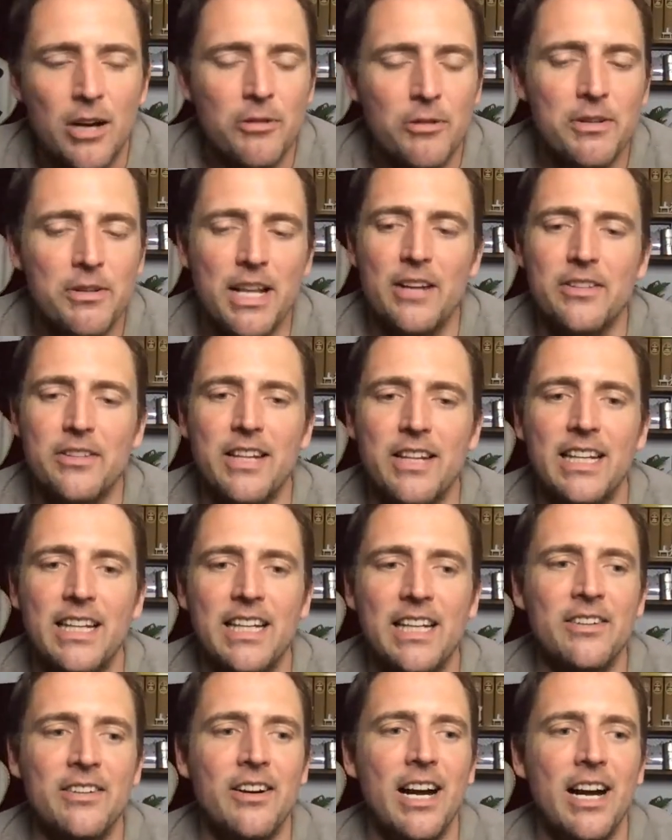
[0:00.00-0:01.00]
without
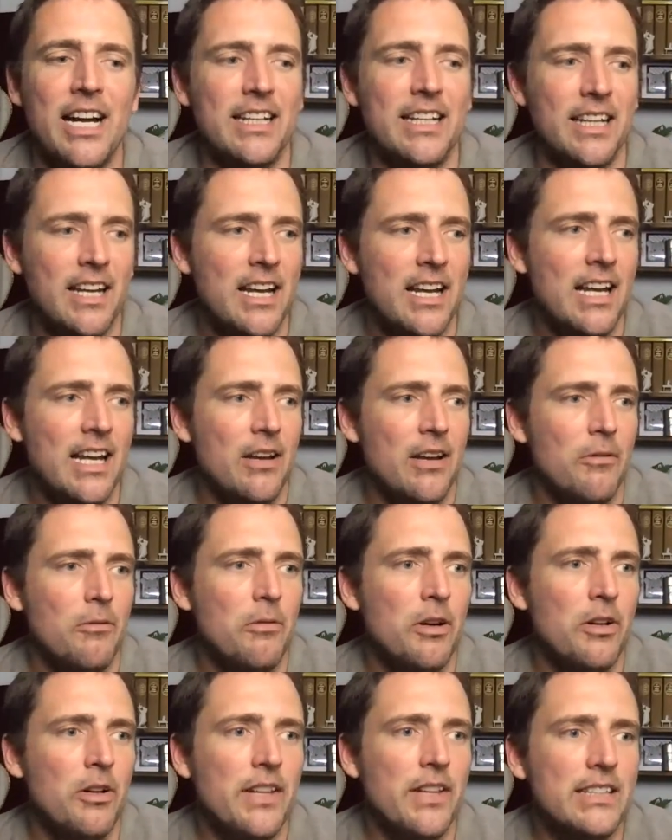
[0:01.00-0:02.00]
thinking like,
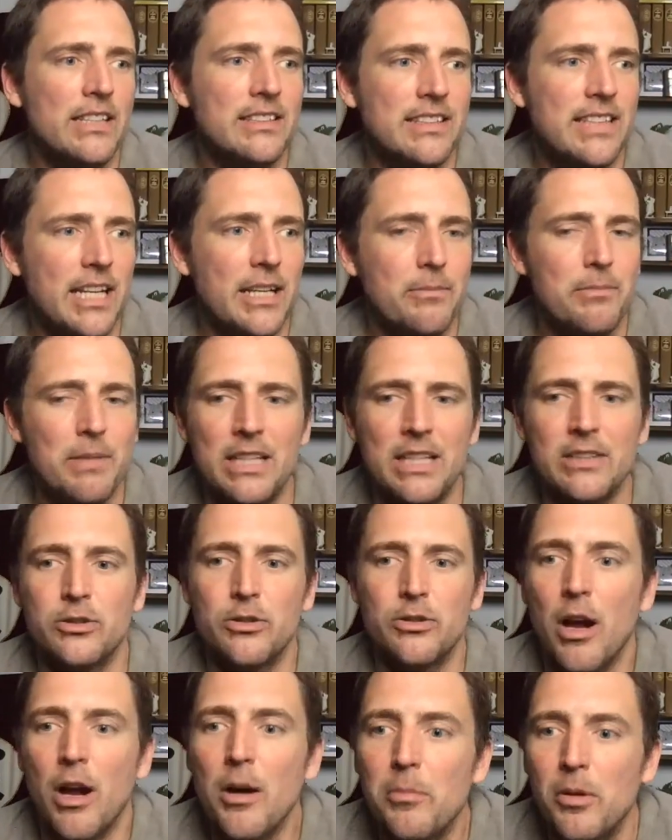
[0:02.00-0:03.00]
will this get me in
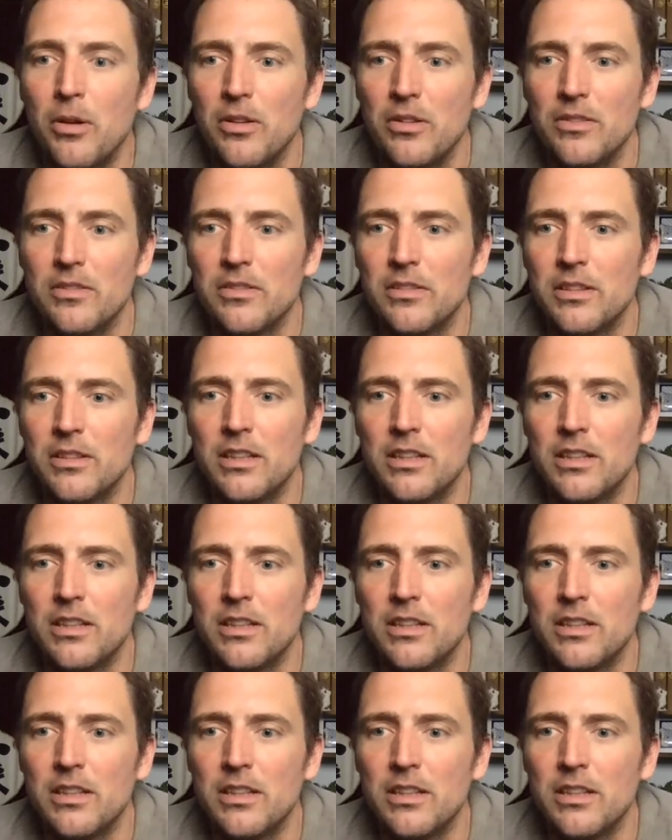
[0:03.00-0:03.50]
trouble?